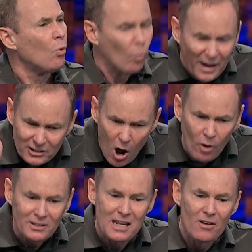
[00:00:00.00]
We
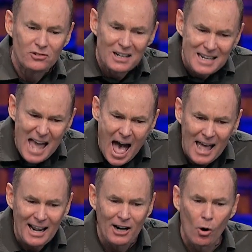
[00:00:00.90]
don't give to
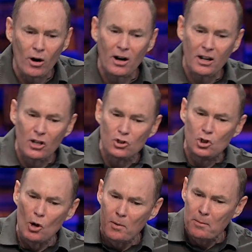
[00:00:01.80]
get in order to
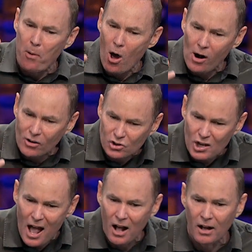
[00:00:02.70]
consume it upon
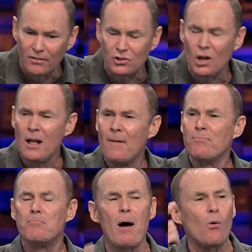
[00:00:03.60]
ourselves,
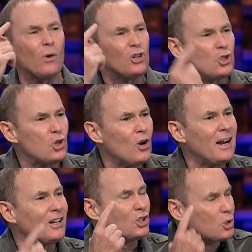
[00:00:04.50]
but we
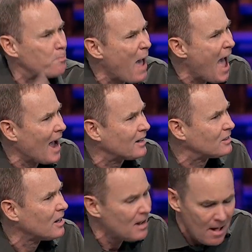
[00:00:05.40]
should
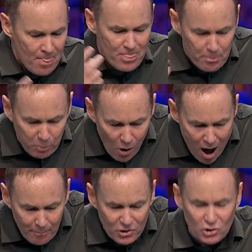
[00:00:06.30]
expect the
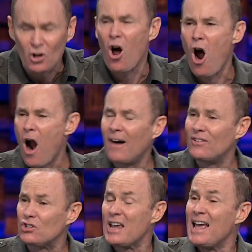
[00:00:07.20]
promised
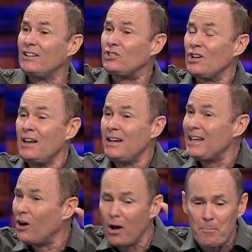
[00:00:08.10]
harvest. Hence,
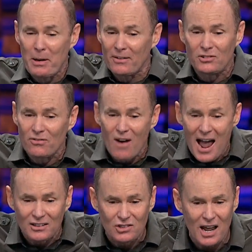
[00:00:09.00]
you know, a bit of
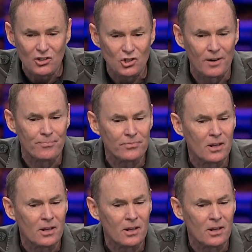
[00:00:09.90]
divine tension.